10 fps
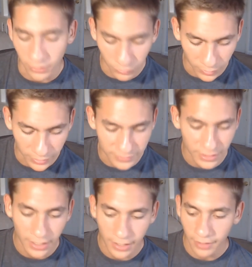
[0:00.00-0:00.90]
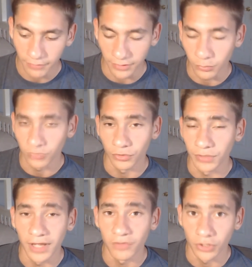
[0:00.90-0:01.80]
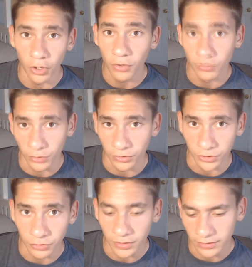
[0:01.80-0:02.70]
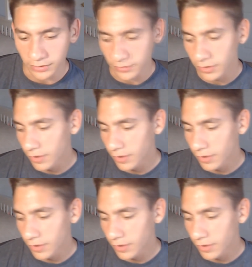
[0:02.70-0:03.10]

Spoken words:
Otherwise they'll never know the real you, and then